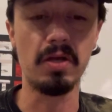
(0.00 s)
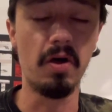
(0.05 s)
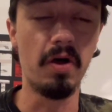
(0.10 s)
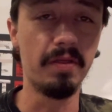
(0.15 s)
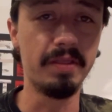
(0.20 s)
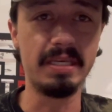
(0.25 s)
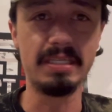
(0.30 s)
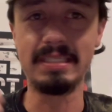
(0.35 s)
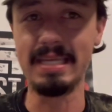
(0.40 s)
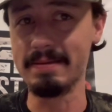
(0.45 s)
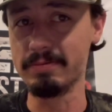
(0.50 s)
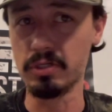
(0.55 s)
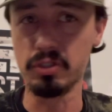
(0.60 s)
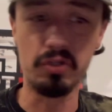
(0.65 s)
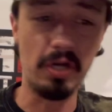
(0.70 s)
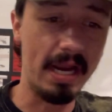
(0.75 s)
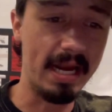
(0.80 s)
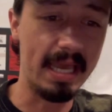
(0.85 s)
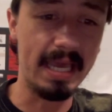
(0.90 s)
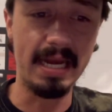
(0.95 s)
All these teams are
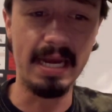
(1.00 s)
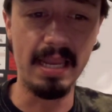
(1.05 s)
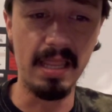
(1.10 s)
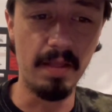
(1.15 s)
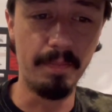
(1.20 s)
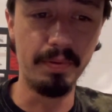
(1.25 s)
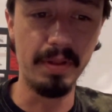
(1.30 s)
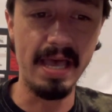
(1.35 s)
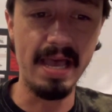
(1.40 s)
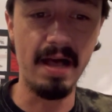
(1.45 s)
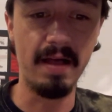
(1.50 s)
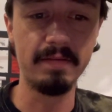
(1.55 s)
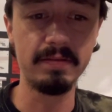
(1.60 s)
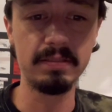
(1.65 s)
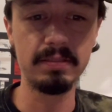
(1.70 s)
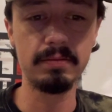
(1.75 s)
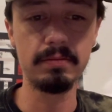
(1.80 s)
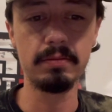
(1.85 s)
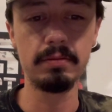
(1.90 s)
trying to get into the playoffs,